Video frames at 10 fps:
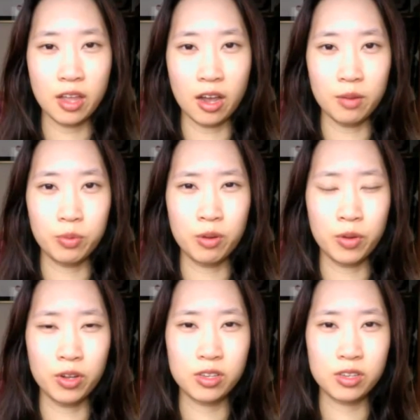that
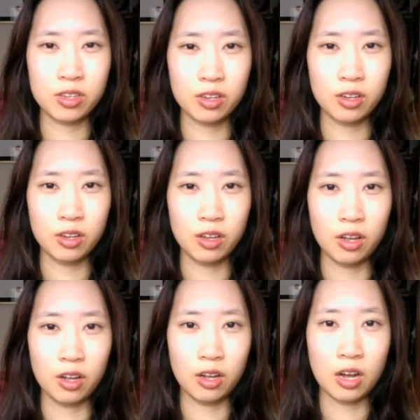promotes
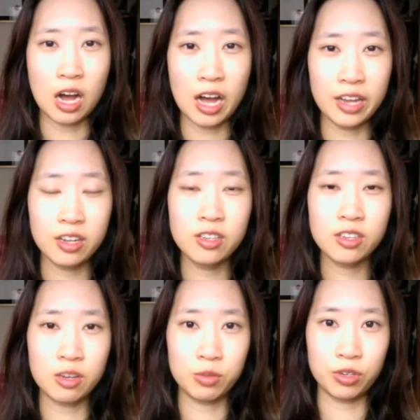a high
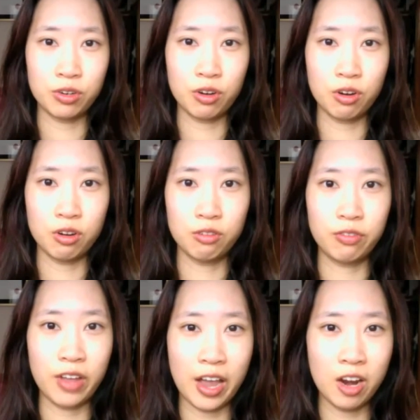consumption
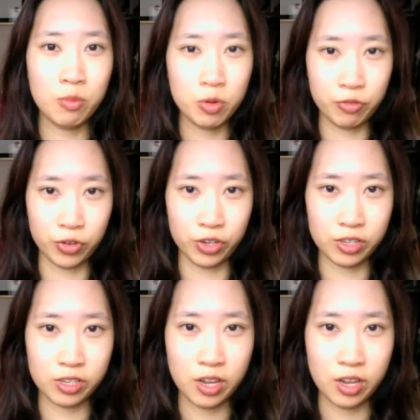of animal foods